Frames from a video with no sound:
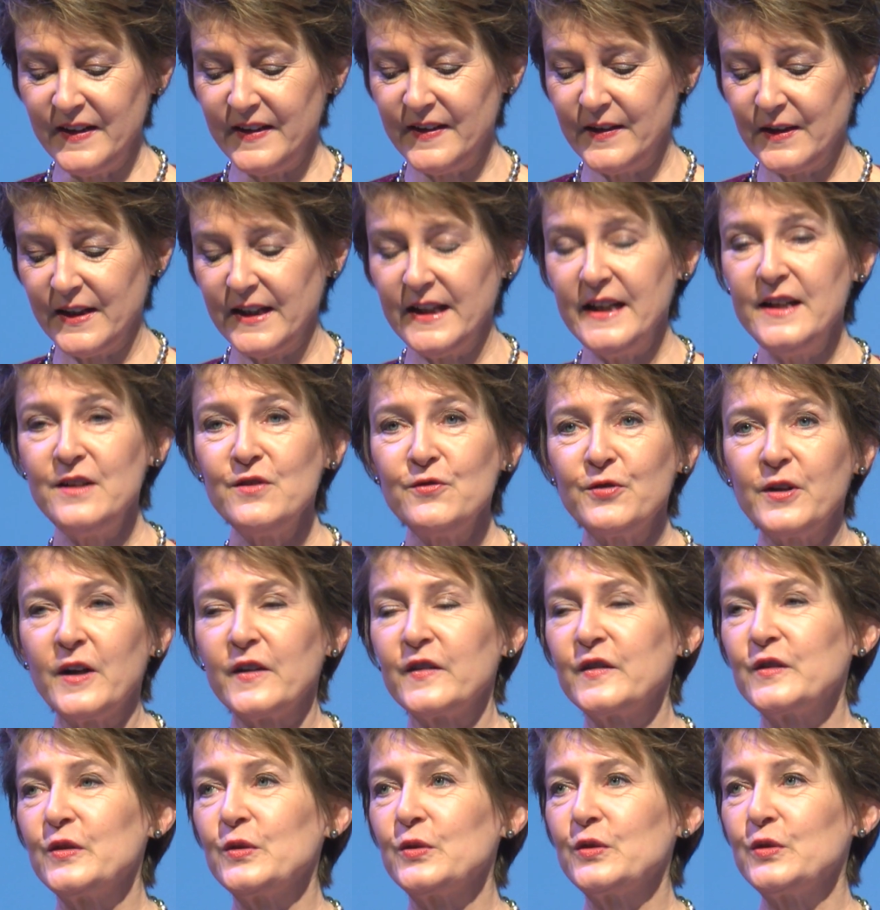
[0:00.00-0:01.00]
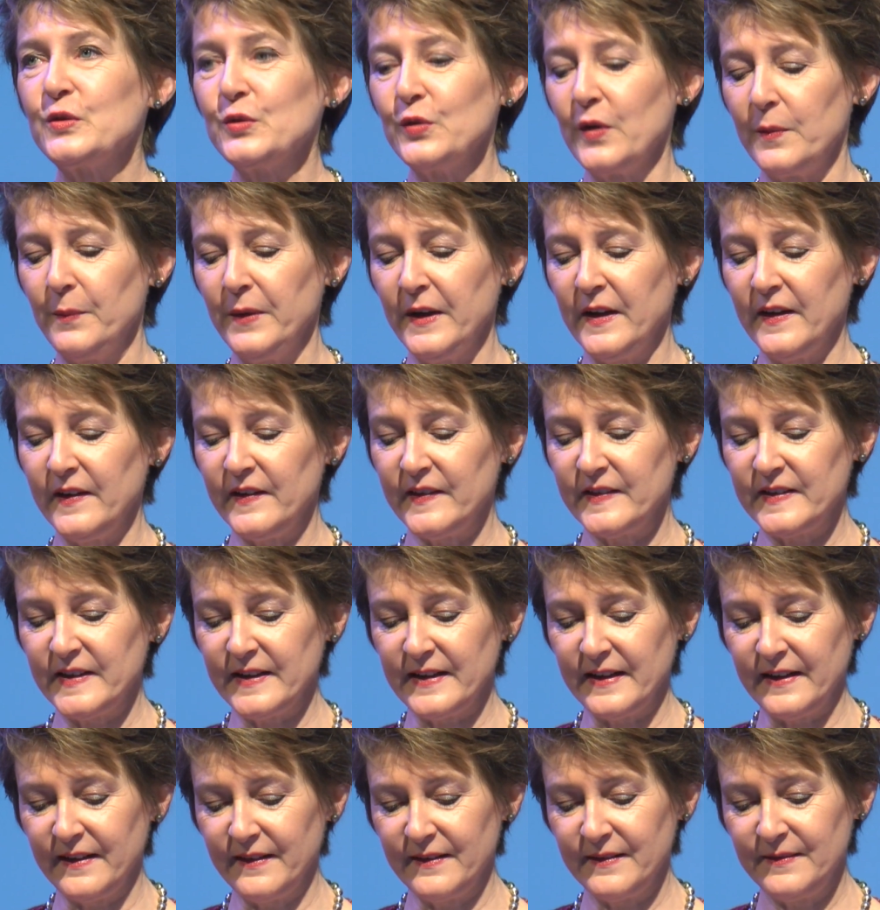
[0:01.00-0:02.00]
And you've heard it,
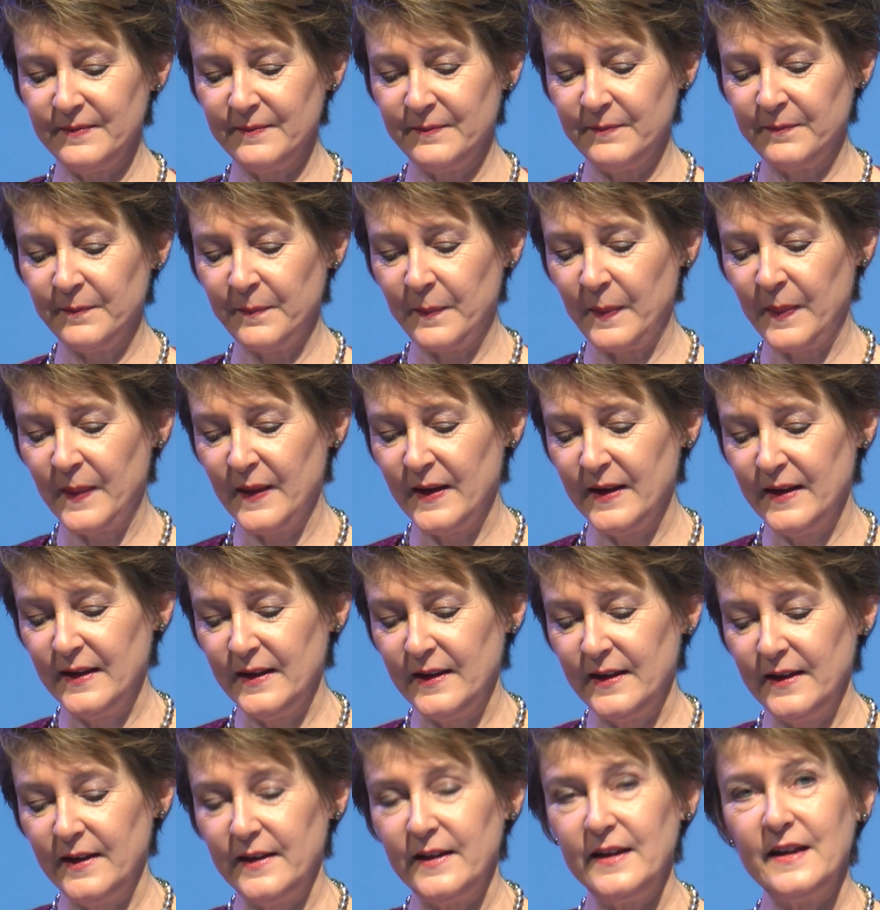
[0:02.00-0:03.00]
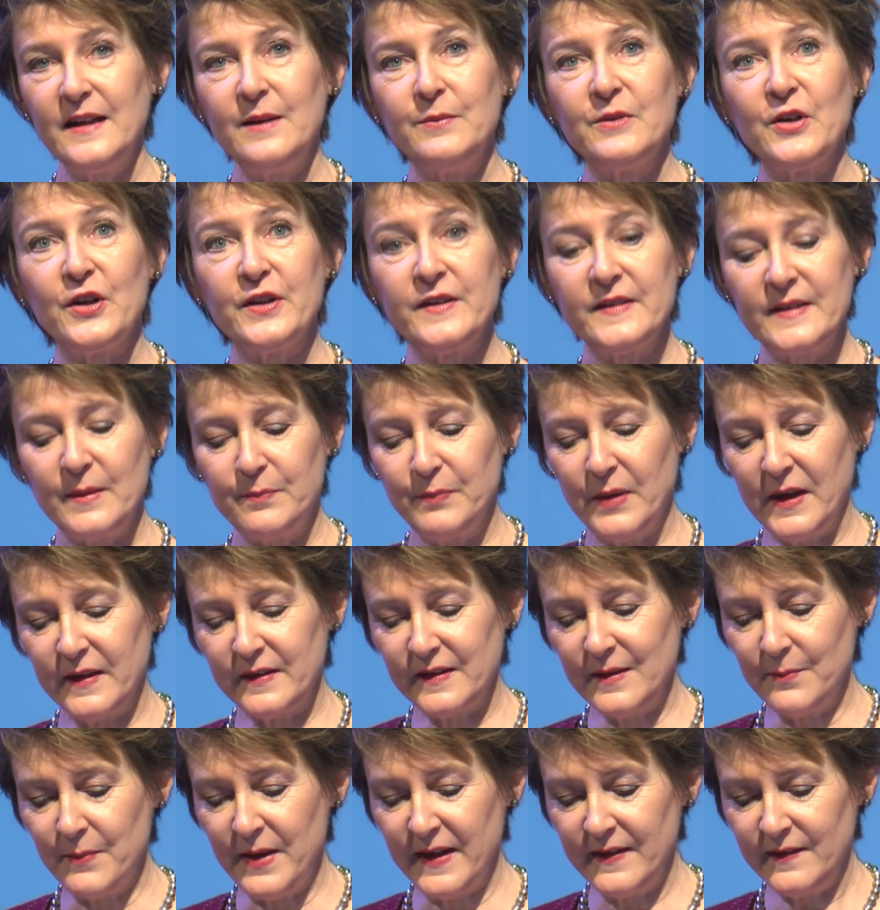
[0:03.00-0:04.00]
for
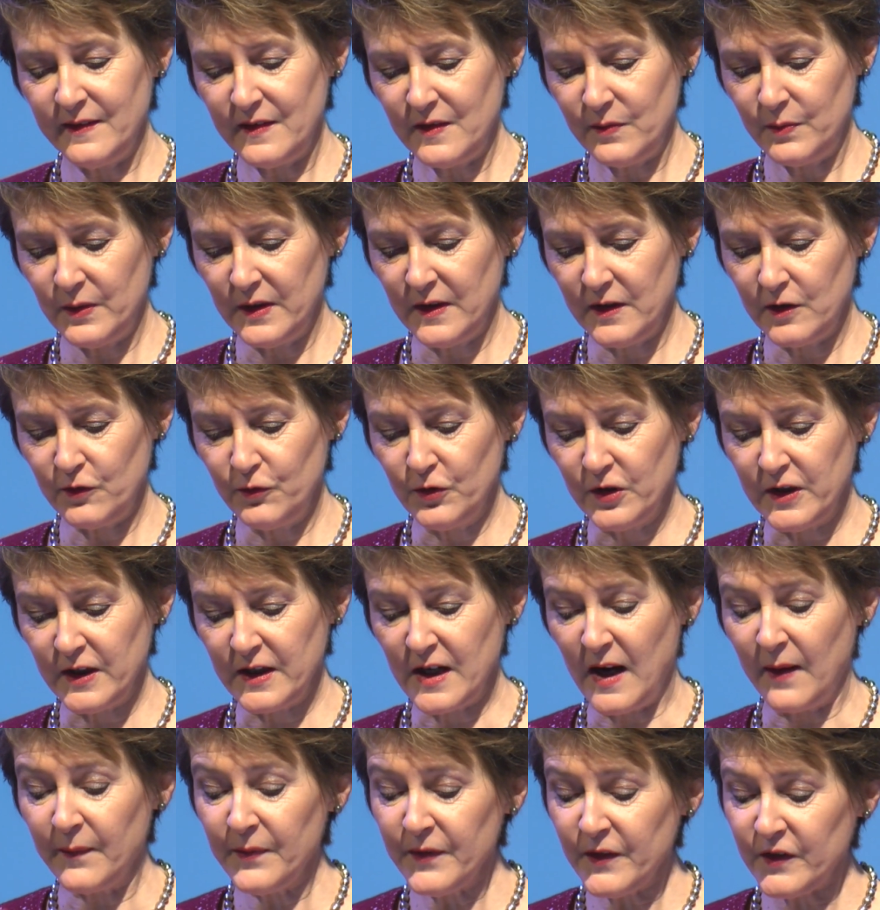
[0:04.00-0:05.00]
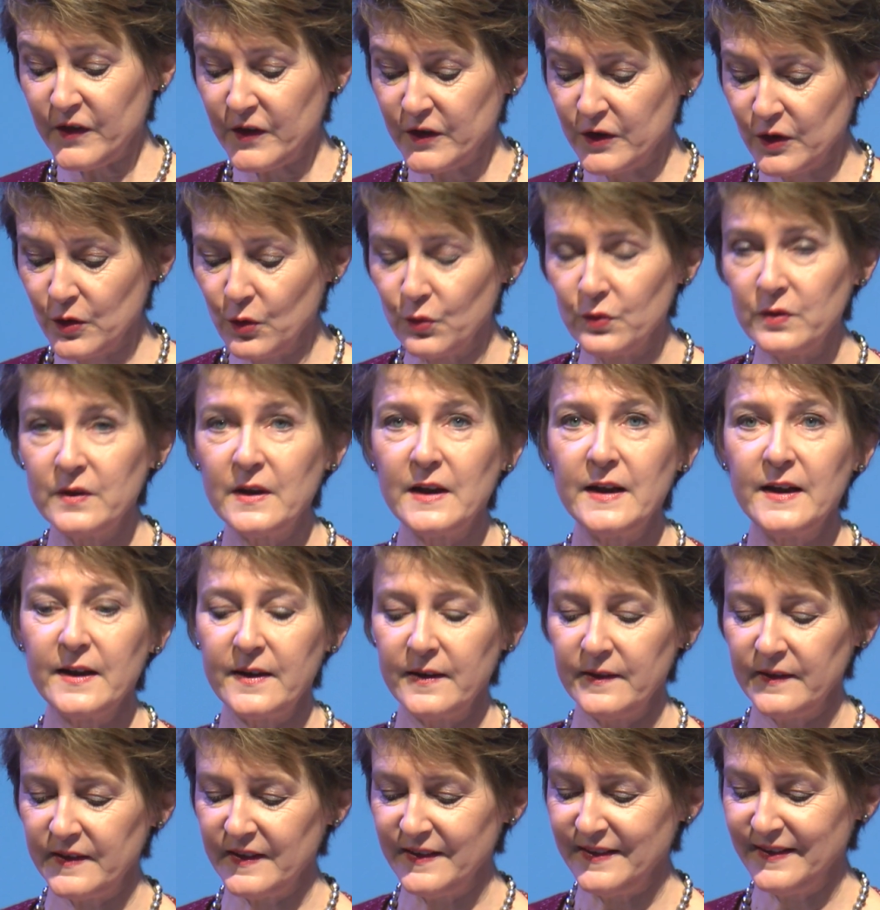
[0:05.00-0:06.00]
a few months now I've been
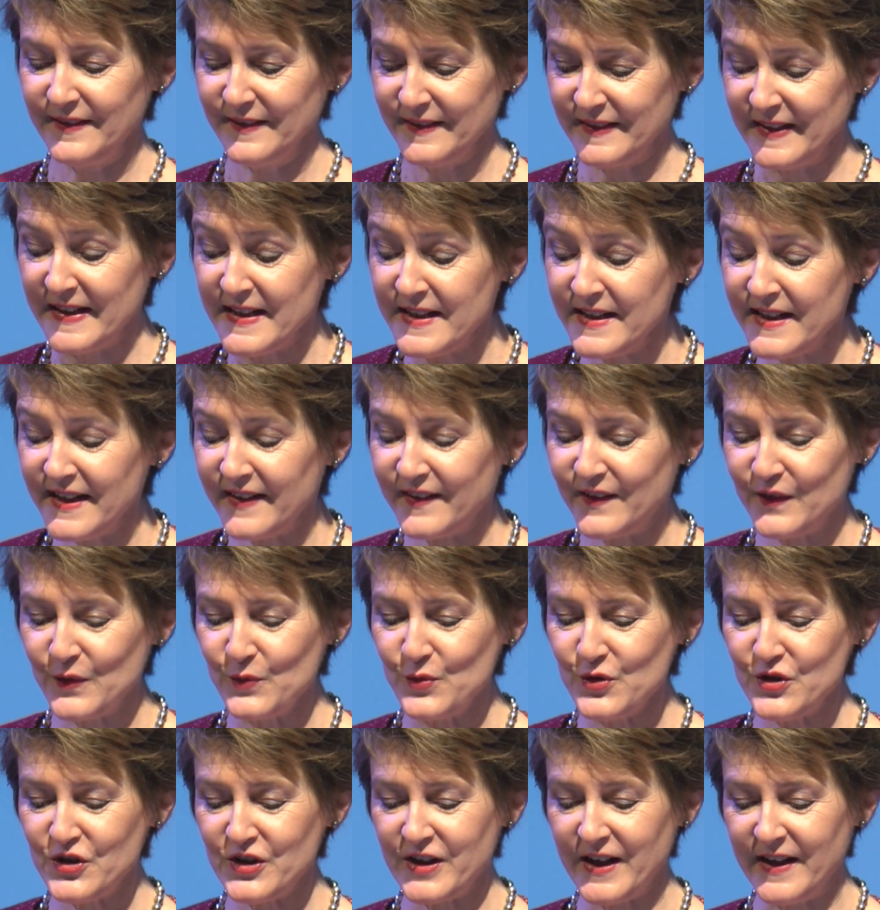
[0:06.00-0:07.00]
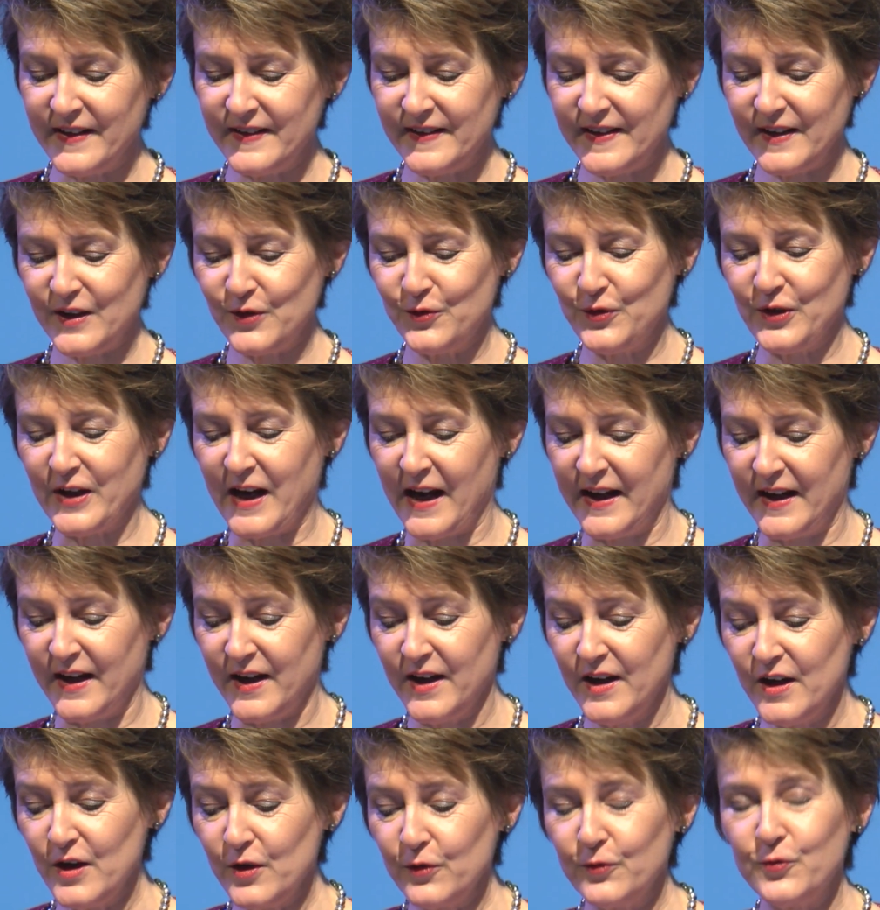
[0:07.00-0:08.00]
in charge of
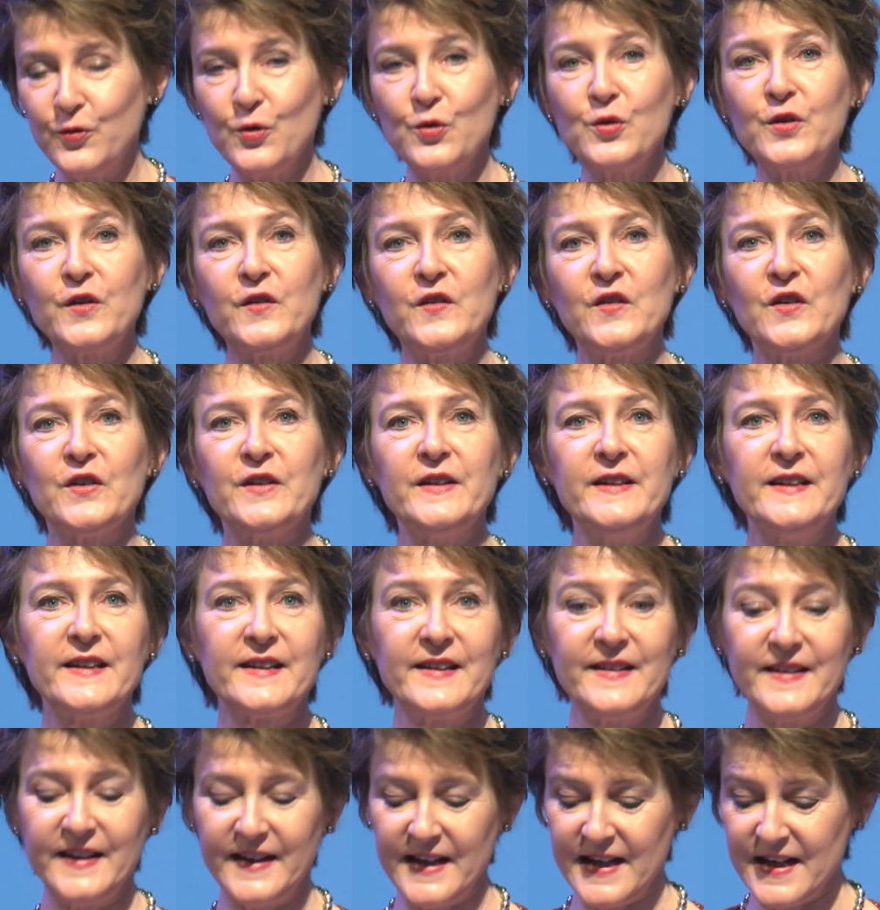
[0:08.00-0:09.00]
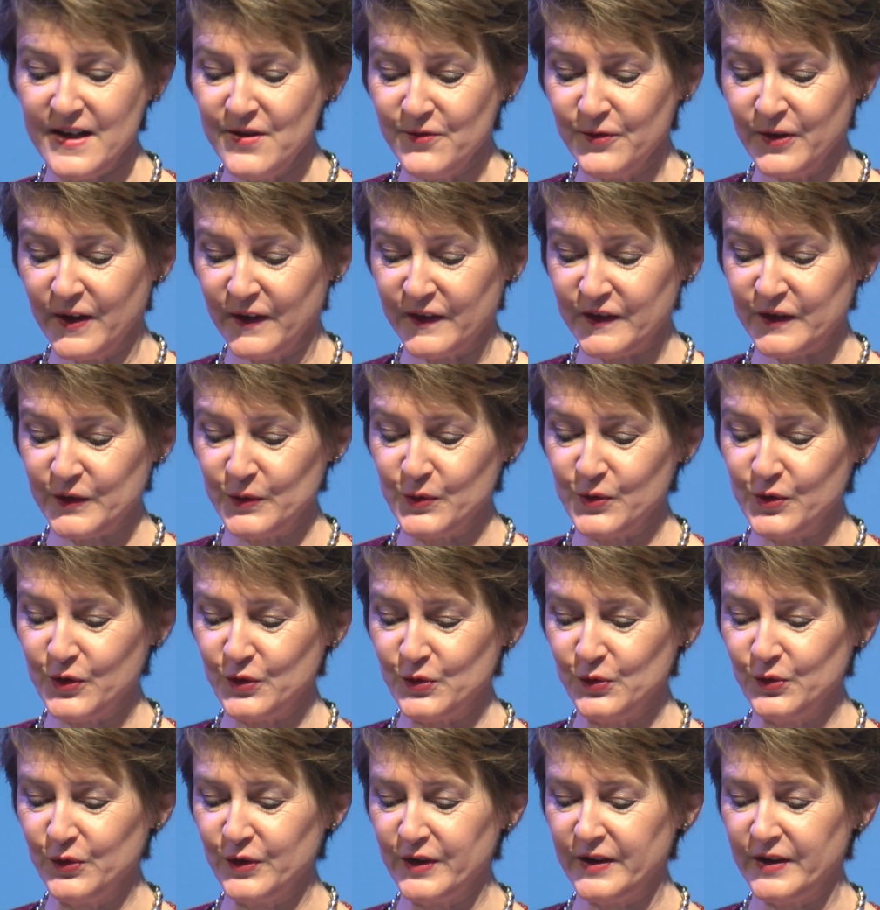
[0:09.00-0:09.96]
infrastructure. That is, I'm in charge of